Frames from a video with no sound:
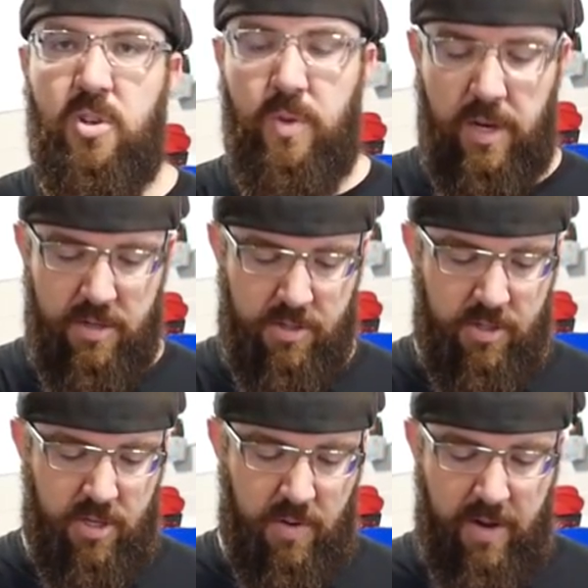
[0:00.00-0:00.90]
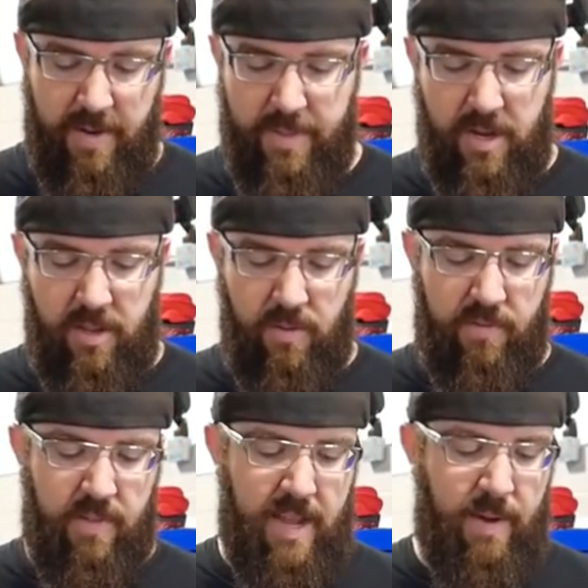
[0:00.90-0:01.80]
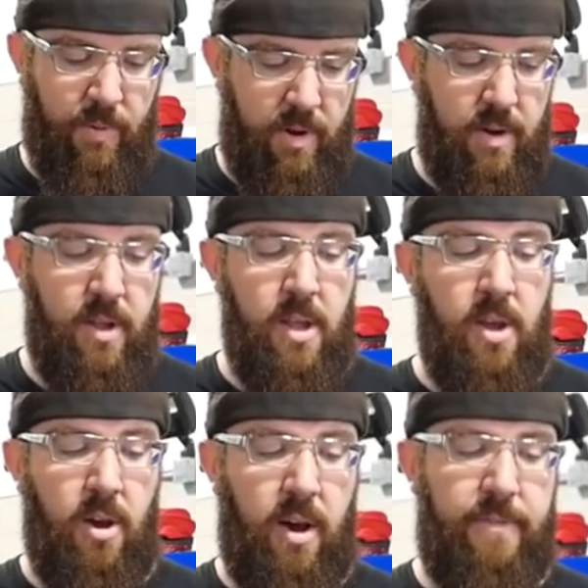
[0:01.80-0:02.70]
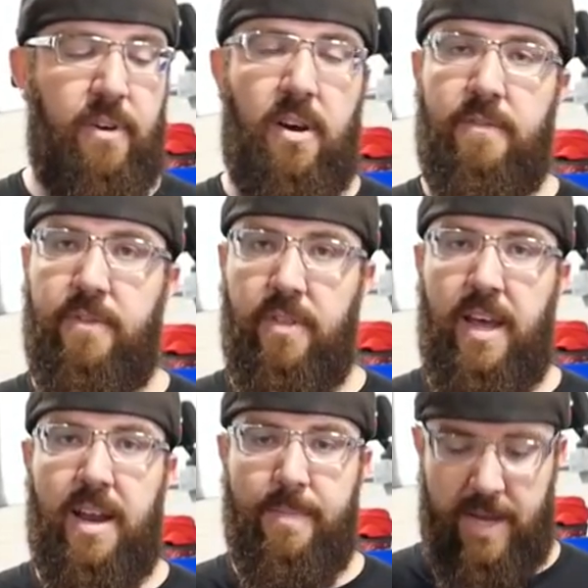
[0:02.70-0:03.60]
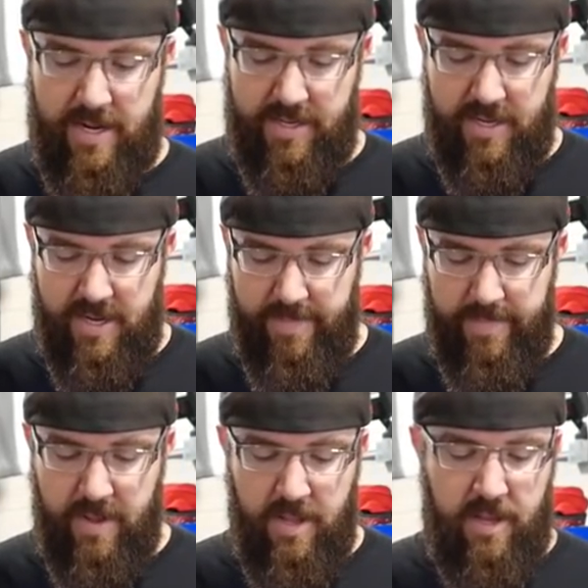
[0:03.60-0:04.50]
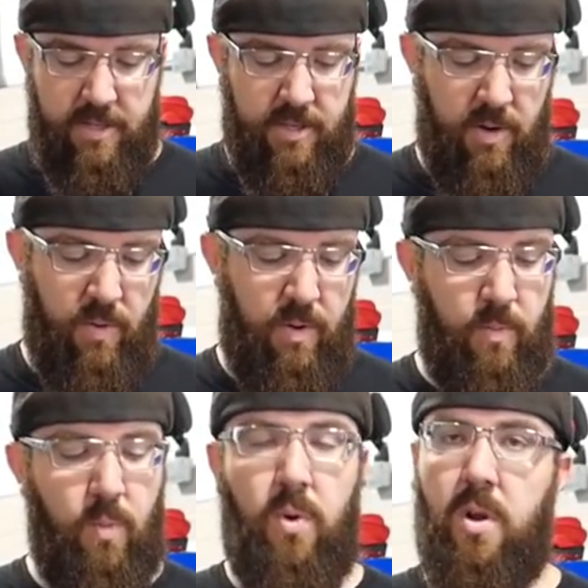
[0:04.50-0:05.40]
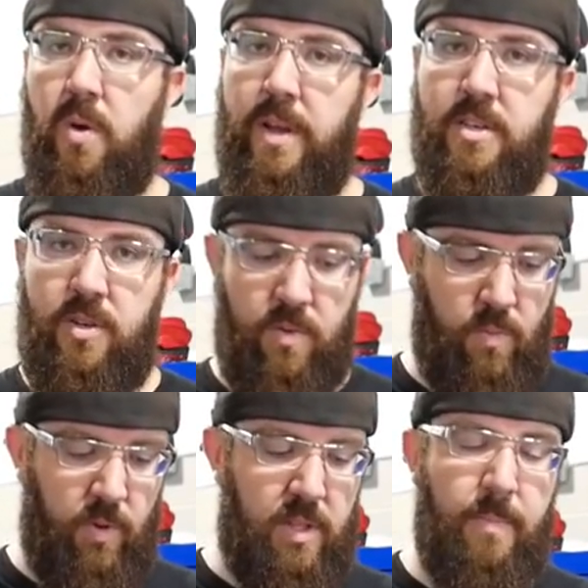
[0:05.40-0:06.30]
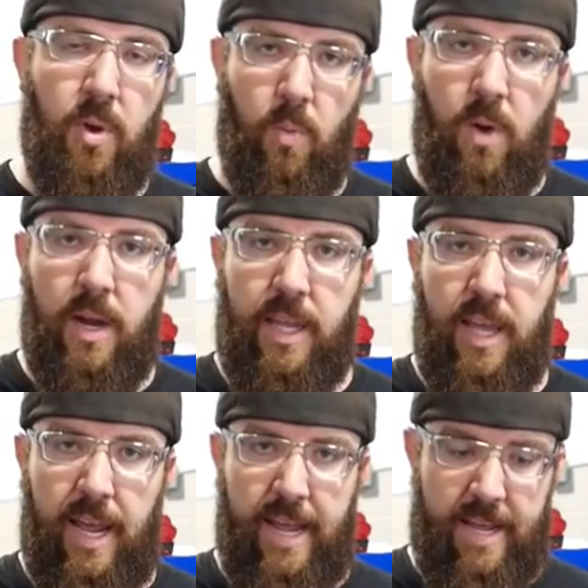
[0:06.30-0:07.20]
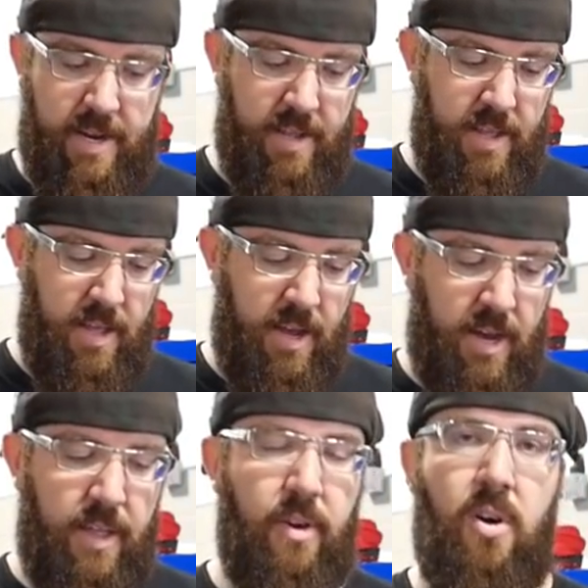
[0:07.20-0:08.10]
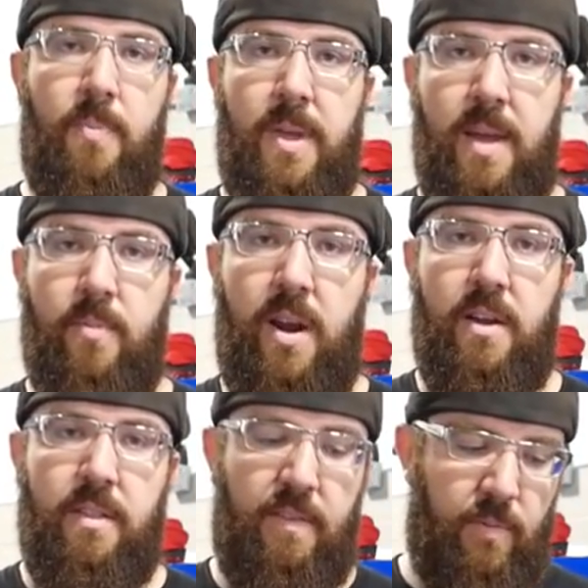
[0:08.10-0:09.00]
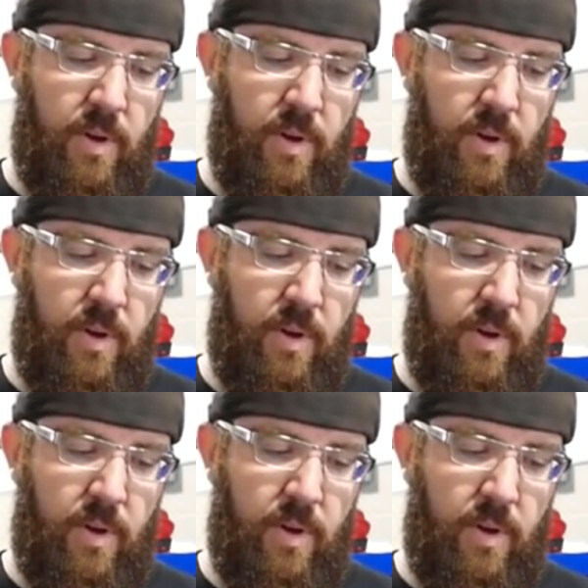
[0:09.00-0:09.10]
years or so, and I've been using that one off and on for that amount of time. So we'll go into what the Milwaukee had. The RPM rate on this